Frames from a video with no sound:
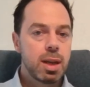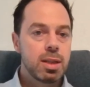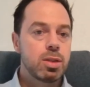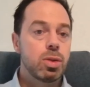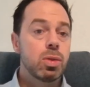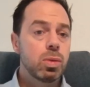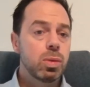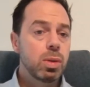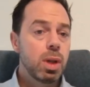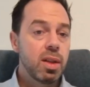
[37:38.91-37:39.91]
a
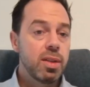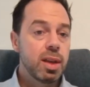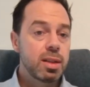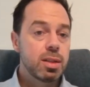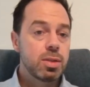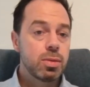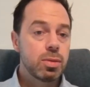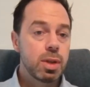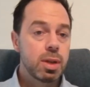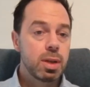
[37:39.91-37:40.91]
tool. I think it's a
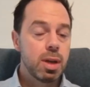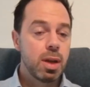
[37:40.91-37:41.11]
tool that